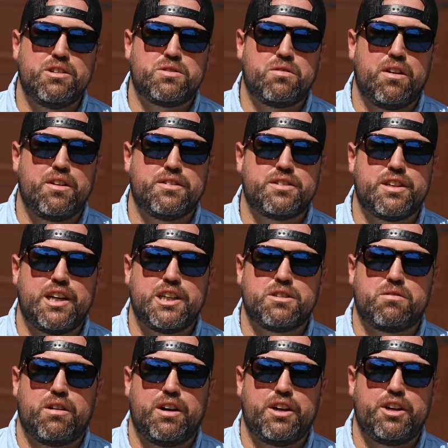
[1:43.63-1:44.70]
It's one of those things
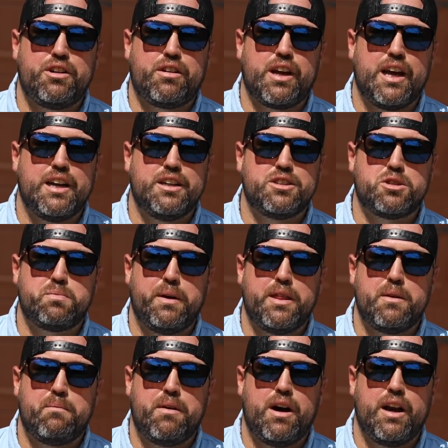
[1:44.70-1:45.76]
where you kind of spend
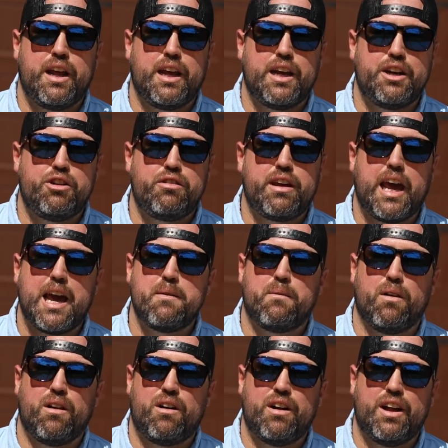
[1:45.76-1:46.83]
the money and you
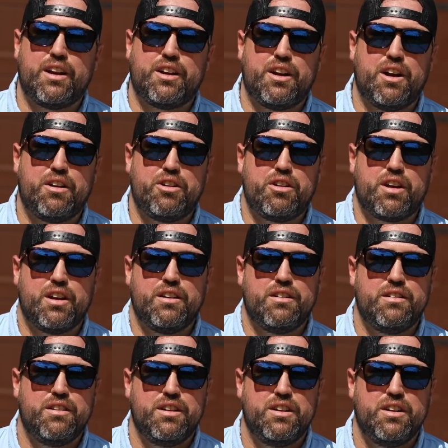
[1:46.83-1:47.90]
gamble on it. You know,
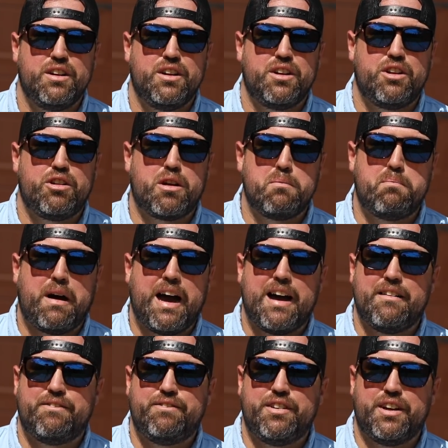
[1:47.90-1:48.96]
you can
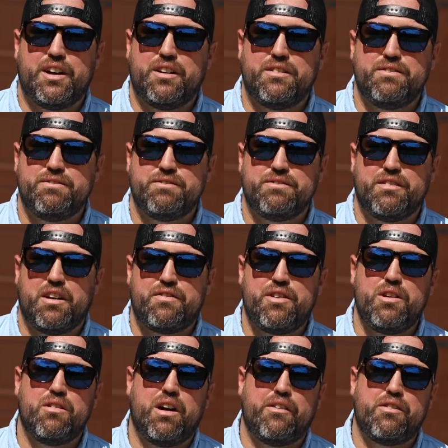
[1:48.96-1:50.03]
buy, you know, a
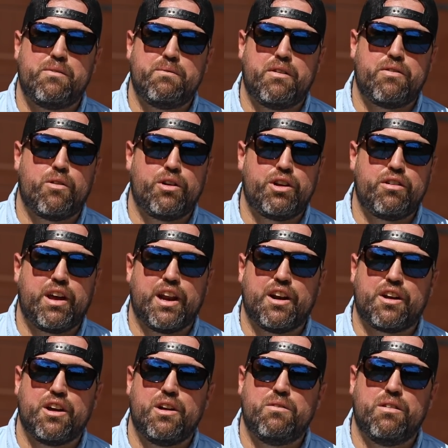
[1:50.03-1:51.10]
few of them before you get a
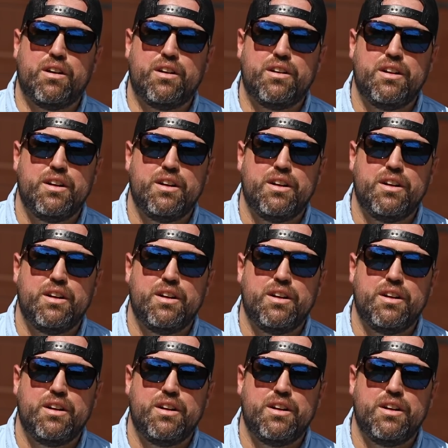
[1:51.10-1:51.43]
good one.